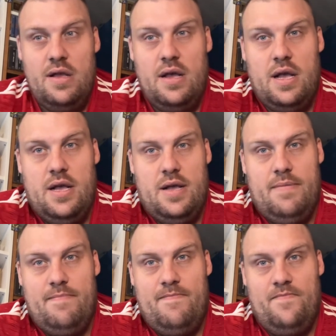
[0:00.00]

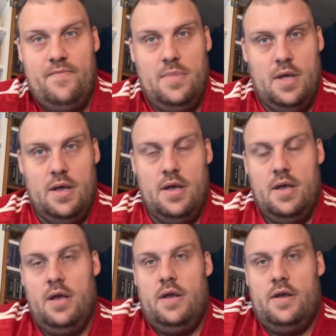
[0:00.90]

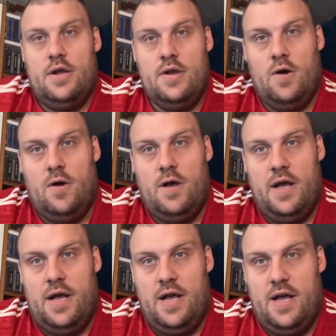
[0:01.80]
Got
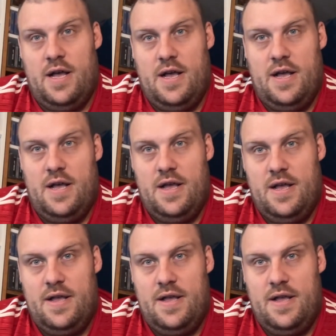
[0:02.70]
the